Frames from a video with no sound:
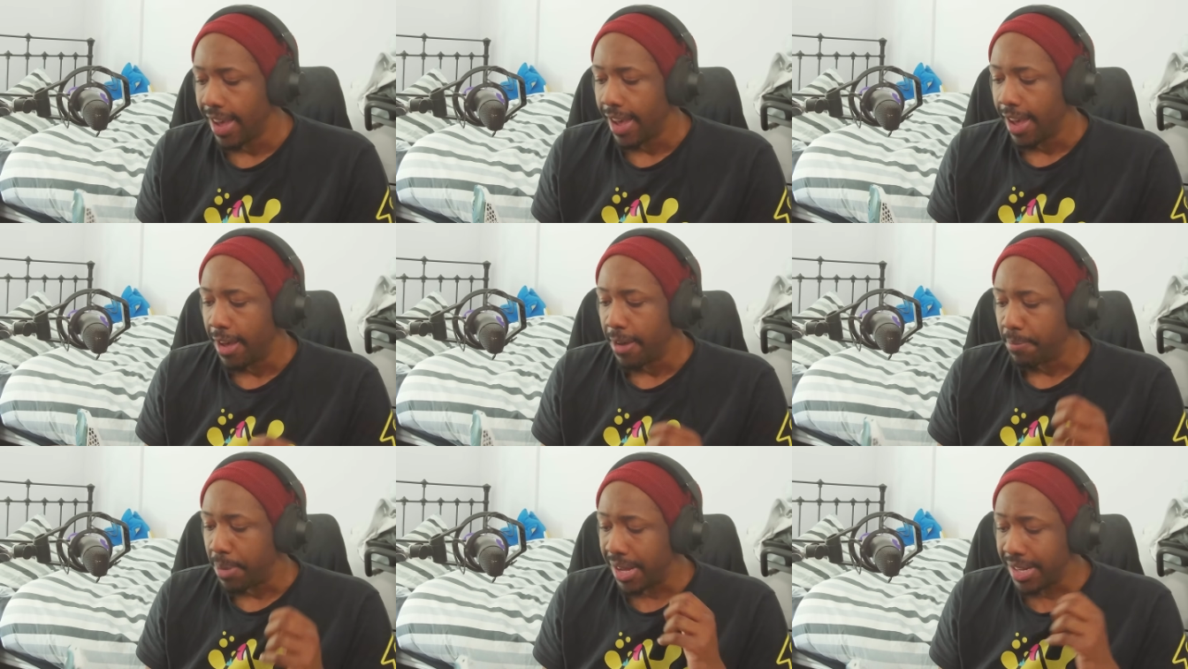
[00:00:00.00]

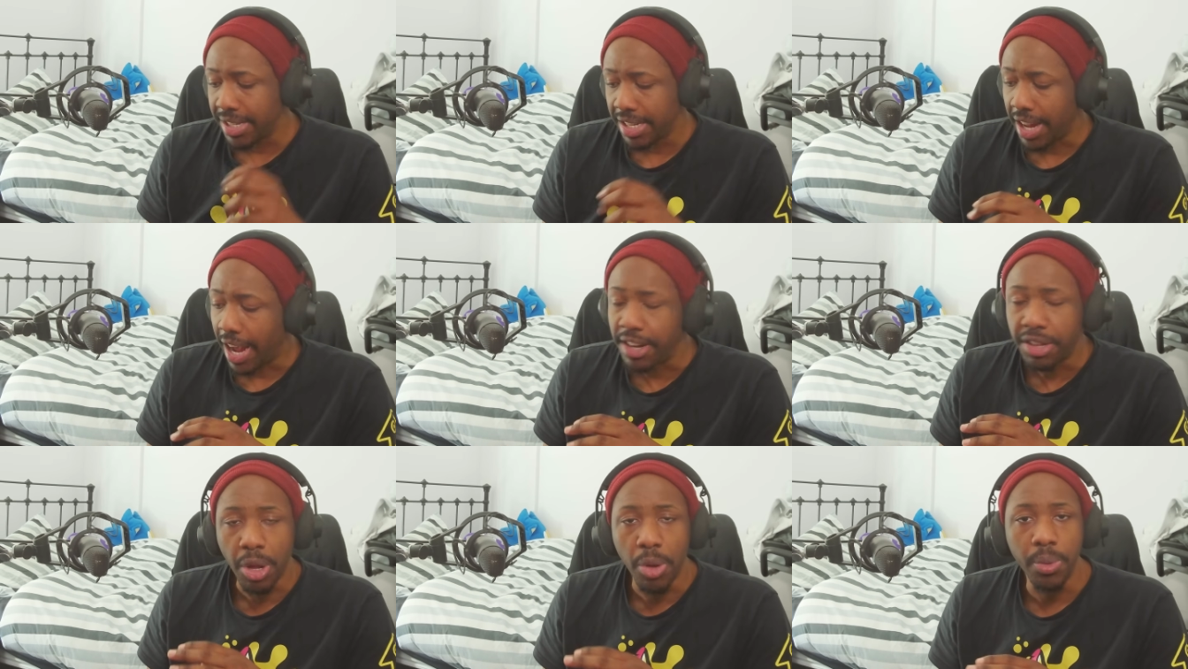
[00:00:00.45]
personally,
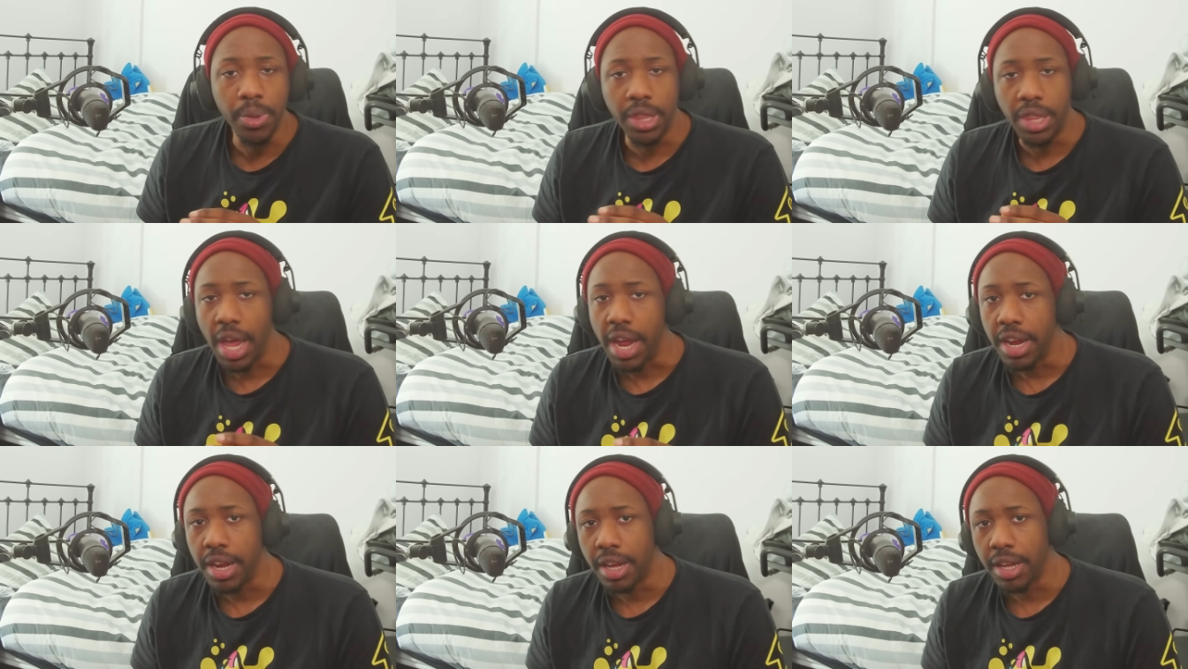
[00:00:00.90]
I don't
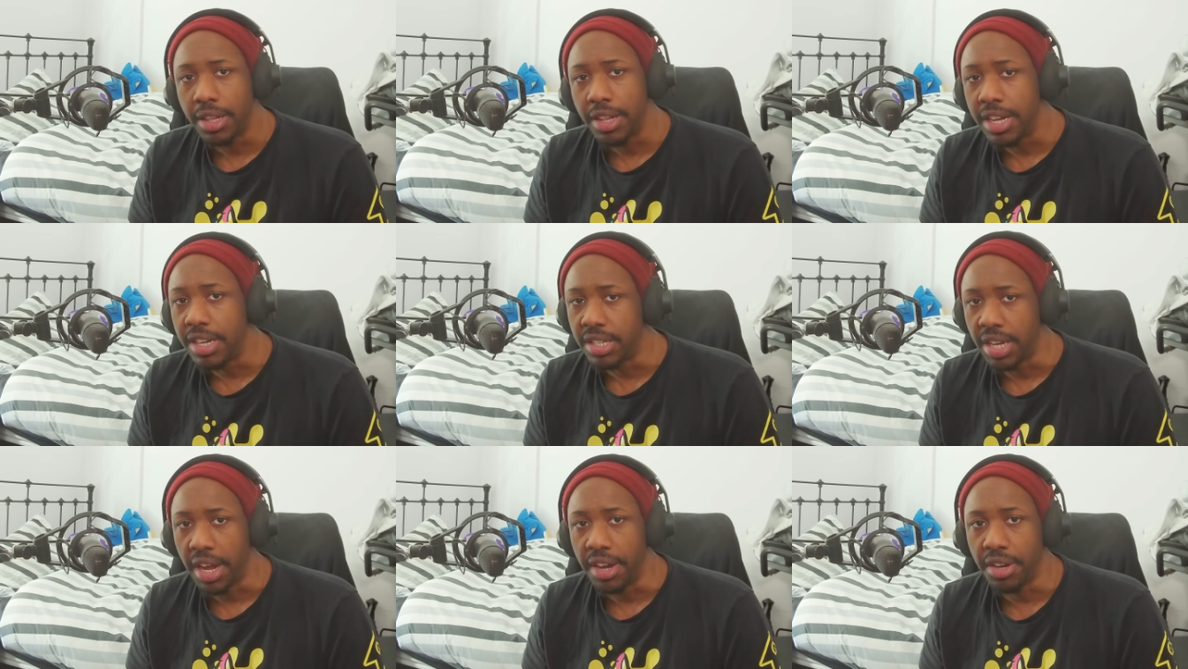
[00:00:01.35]
think
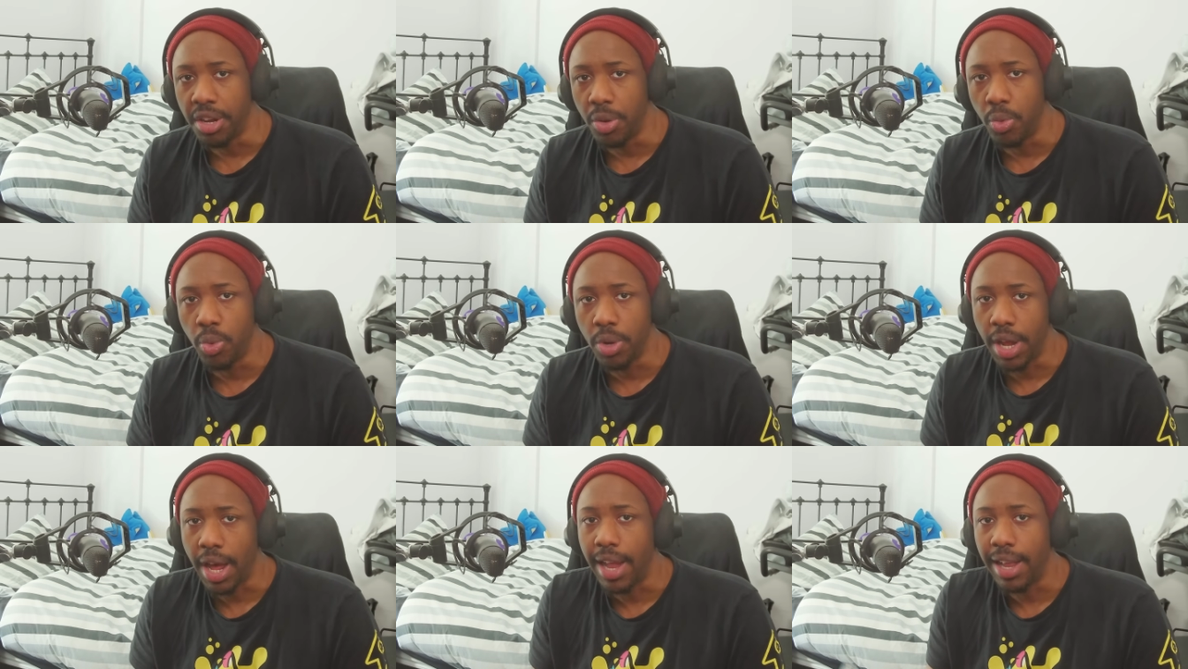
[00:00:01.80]
Nintendo
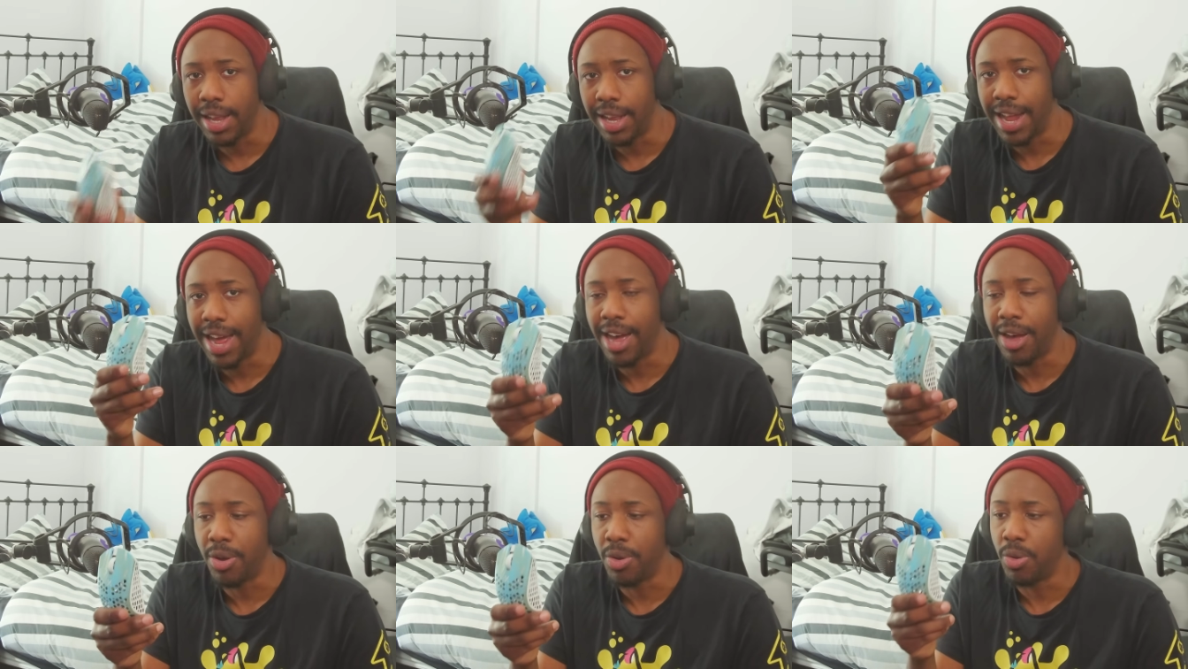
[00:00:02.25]
would
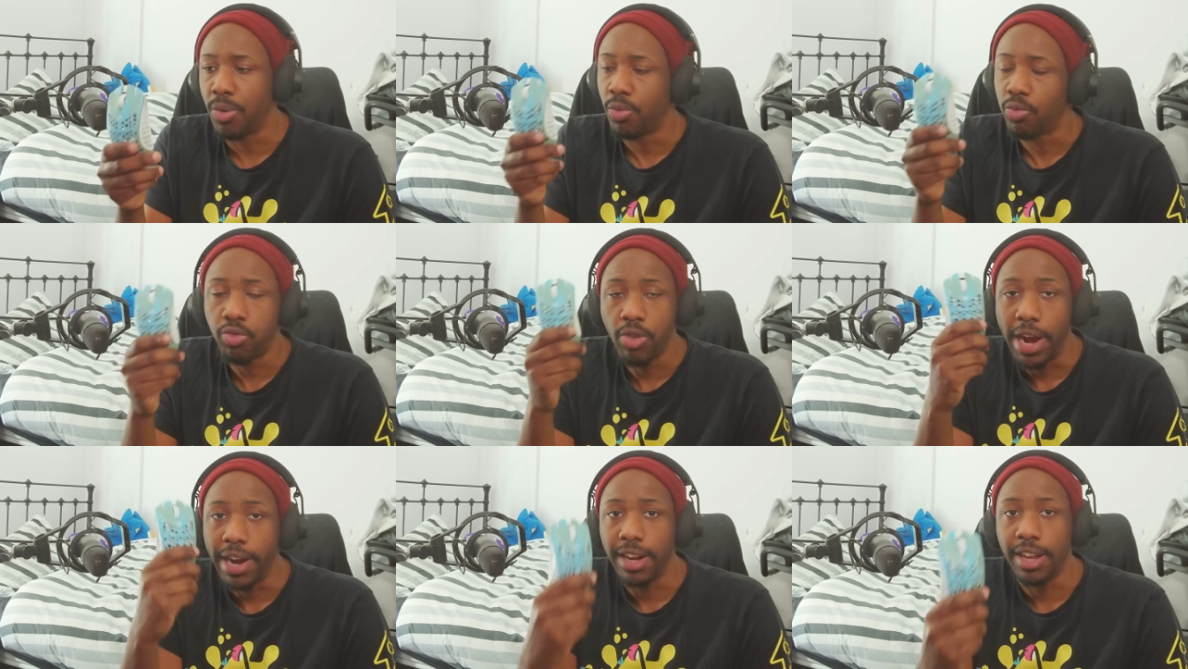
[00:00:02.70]
allow
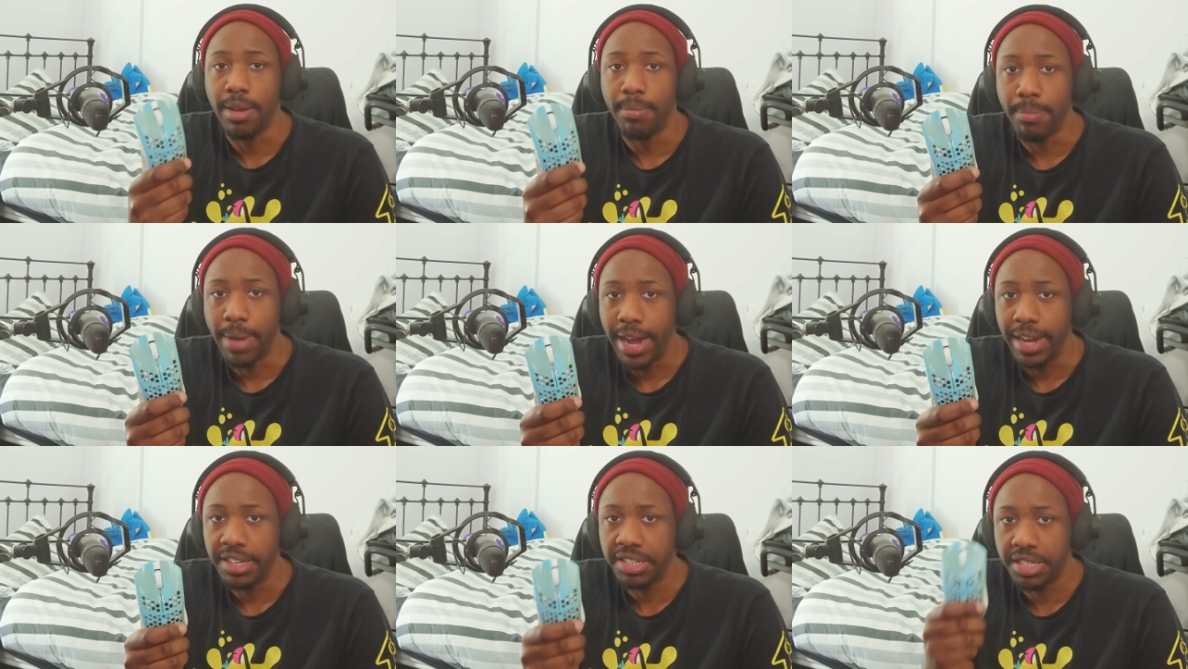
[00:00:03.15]
regular
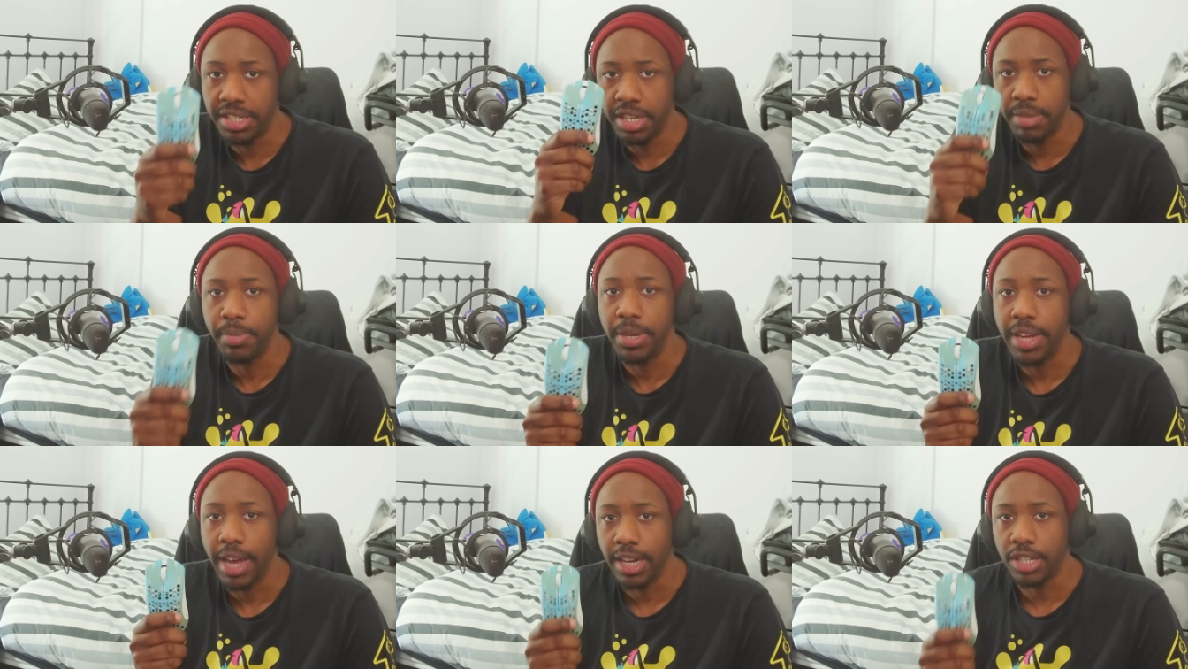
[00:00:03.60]
mice to
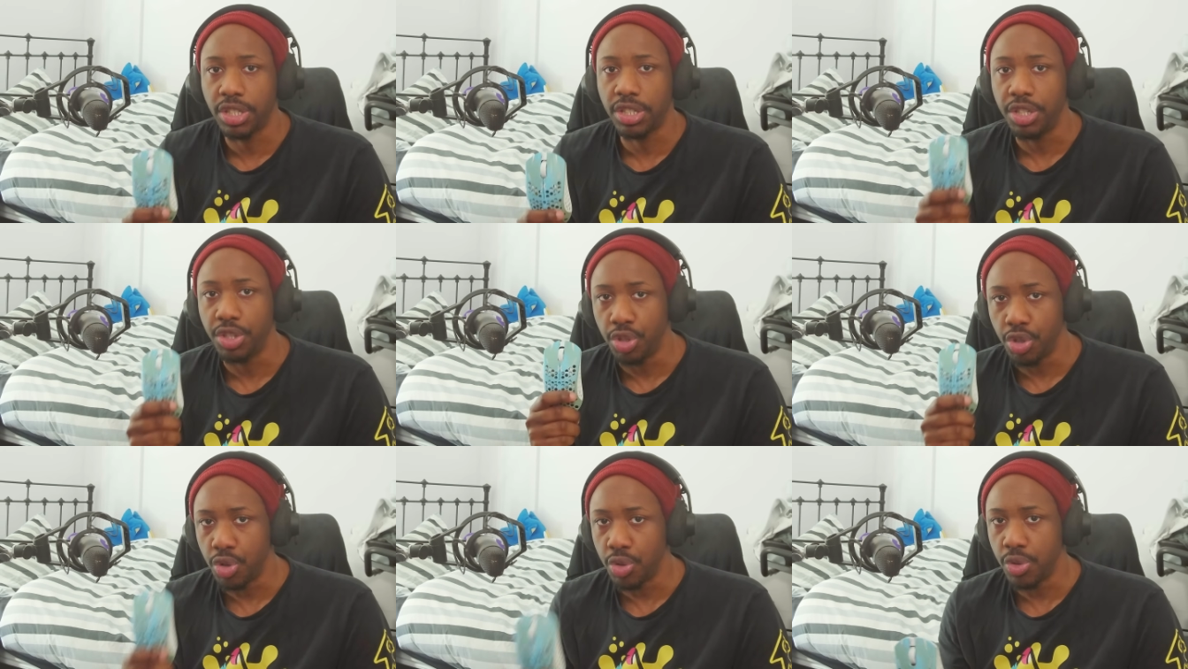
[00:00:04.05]
be
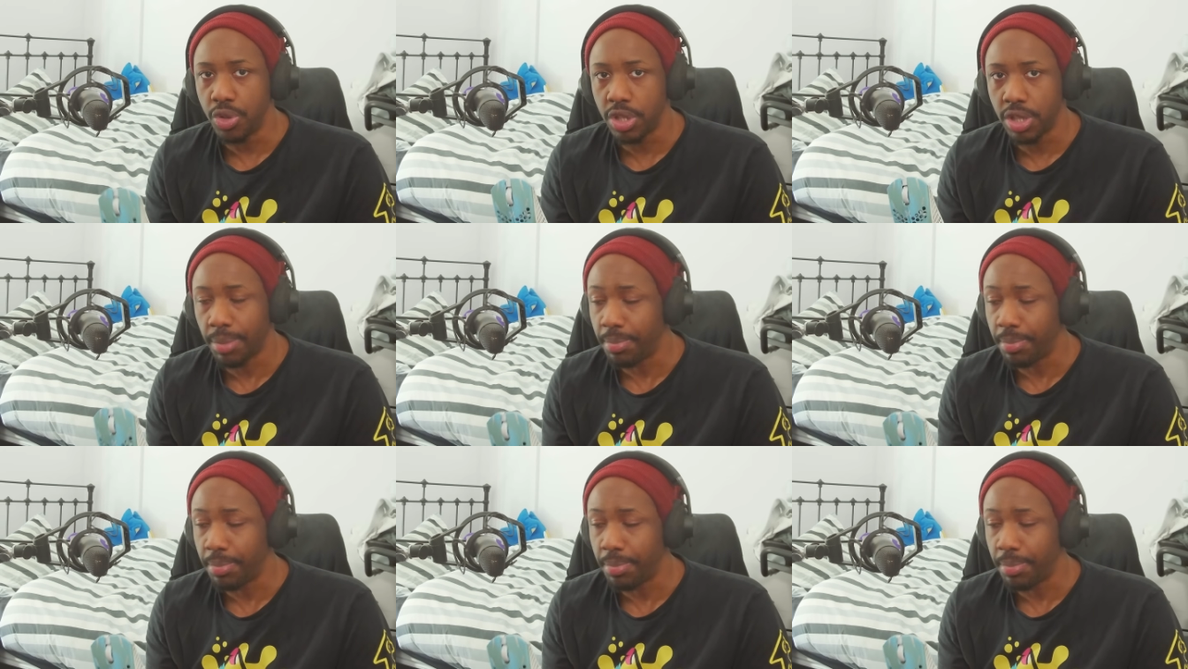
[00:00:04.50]
actually used.